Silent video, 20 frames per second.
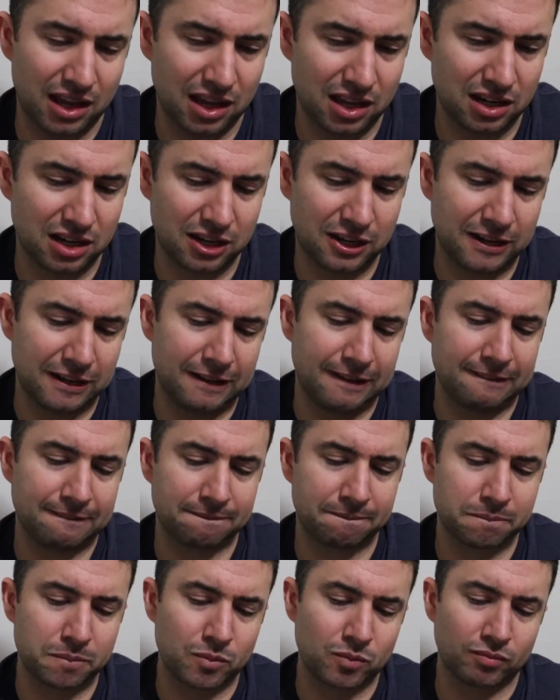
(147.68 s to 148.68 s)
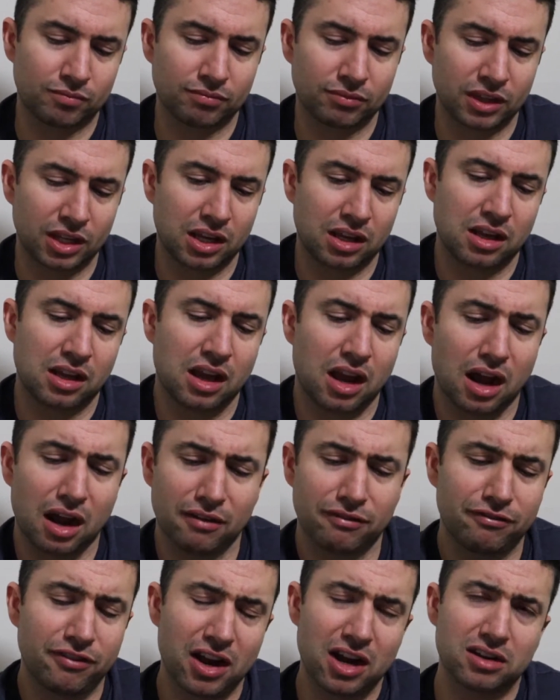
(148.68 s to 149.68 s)
And uh, I
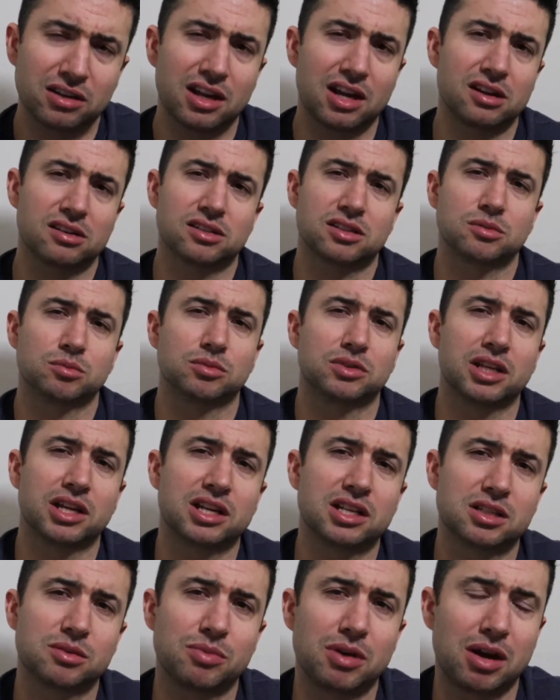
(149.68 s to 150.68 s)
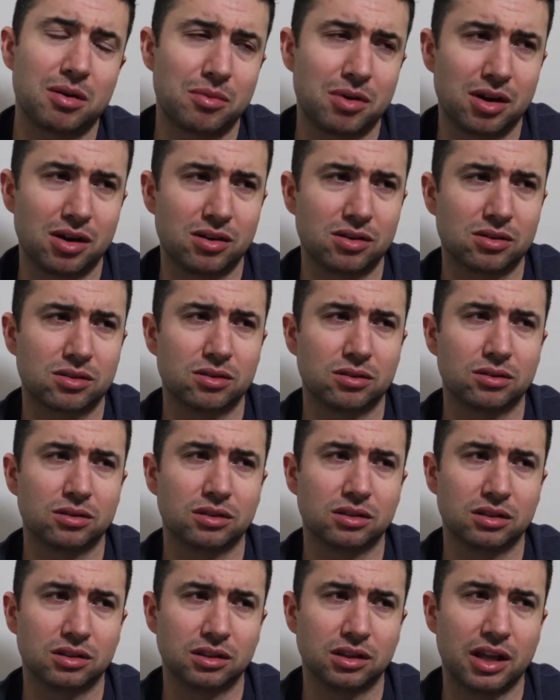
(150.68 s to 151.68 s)
found out some things about my
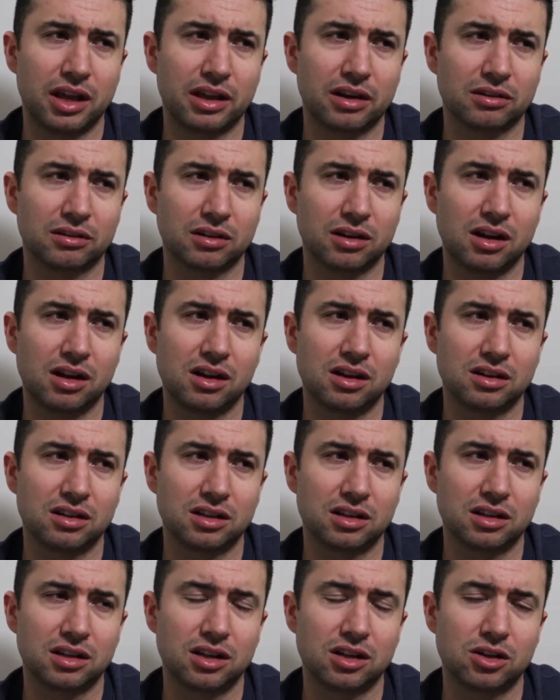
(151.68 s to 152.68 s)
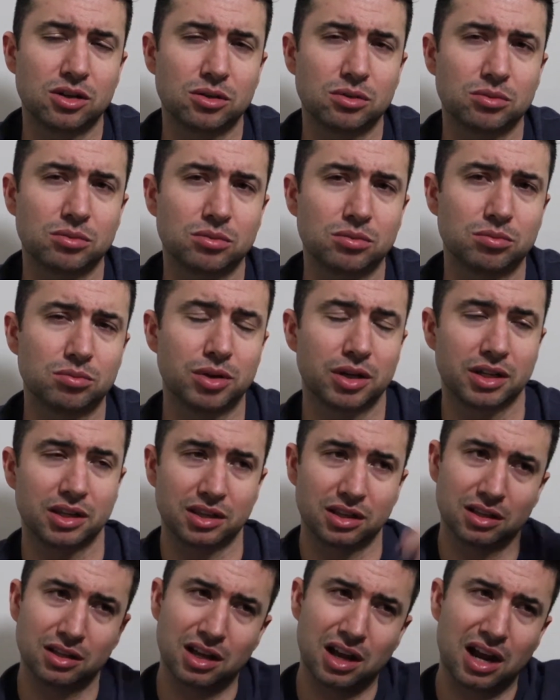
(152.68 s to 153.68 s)
uncle later on, you know, but
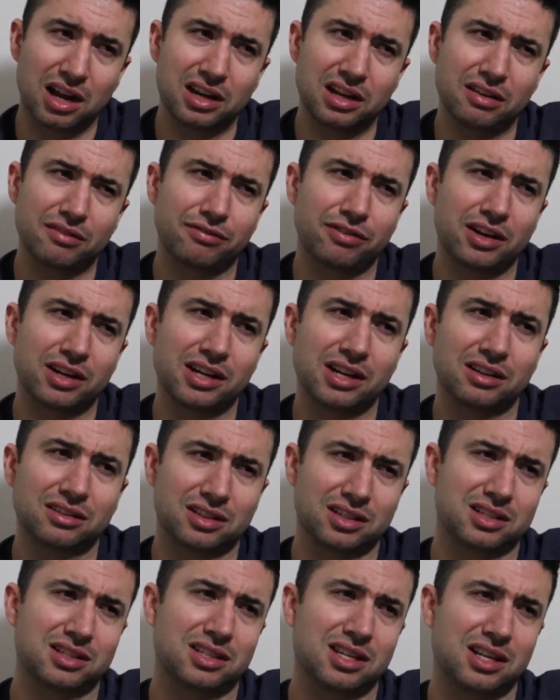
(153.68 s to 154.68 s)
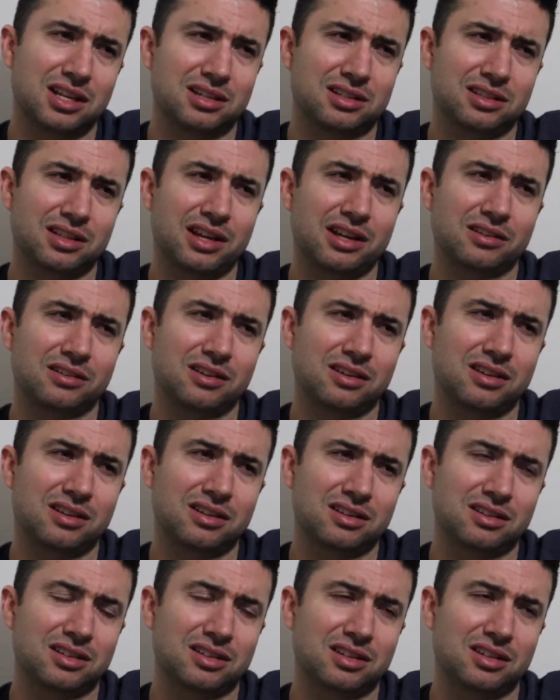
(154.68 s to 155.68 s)
I didn't find out these things later
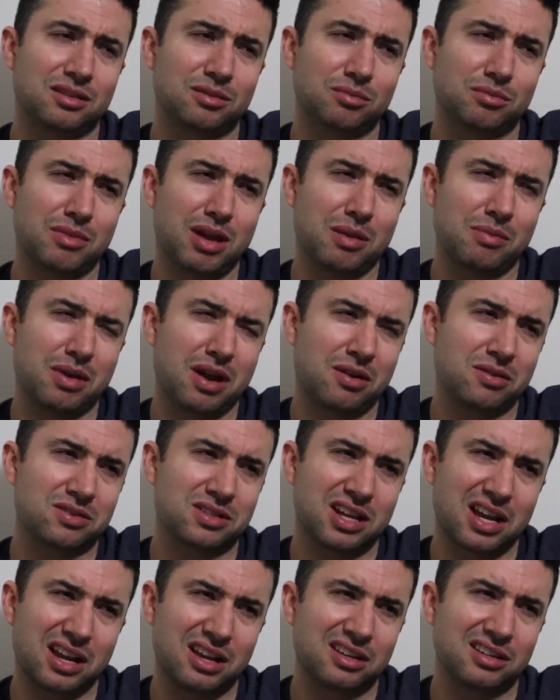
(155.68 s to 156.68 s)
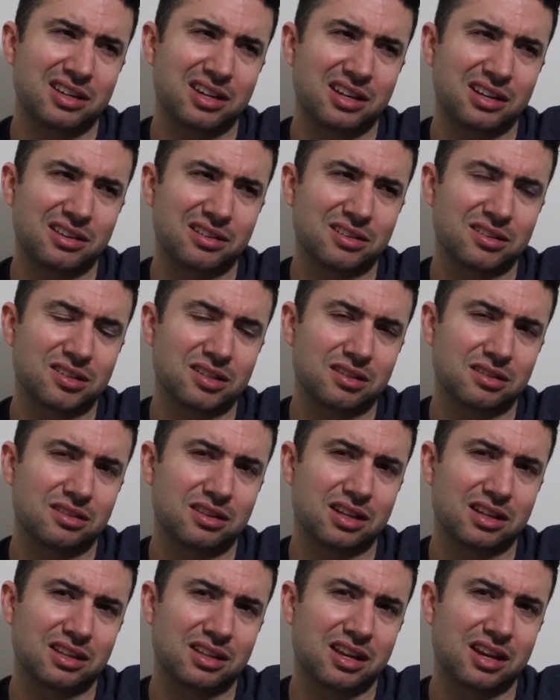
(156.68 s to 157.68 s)
on until maybe I was eighteen or so
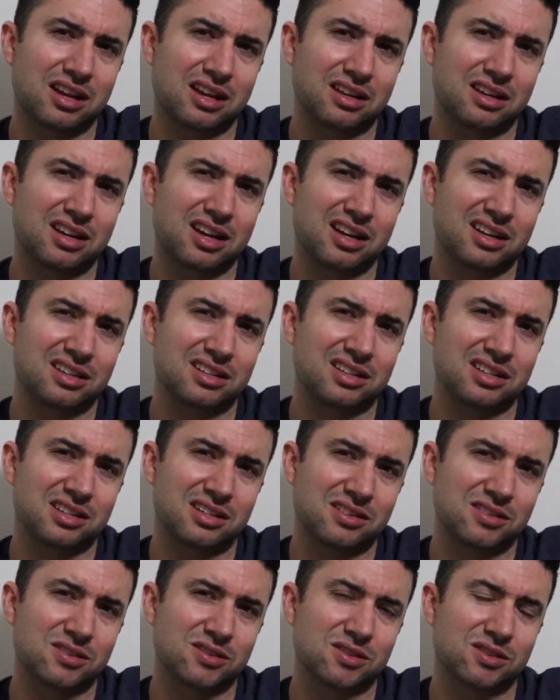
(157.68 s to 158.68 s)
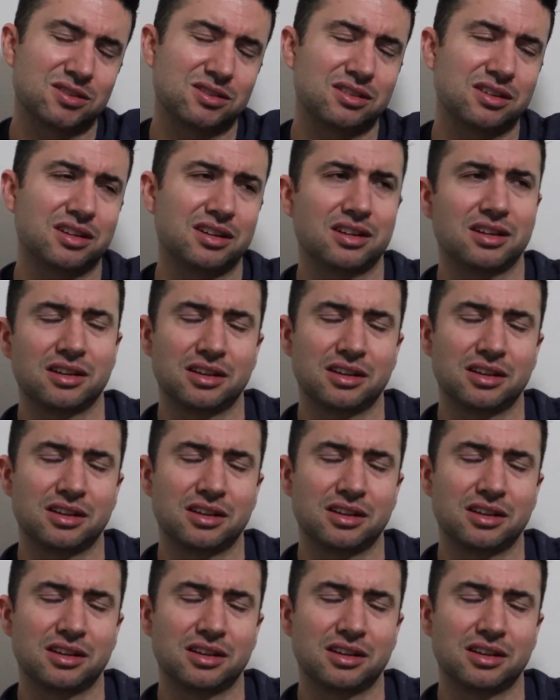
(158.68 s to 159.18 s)
like that, nineteen years old.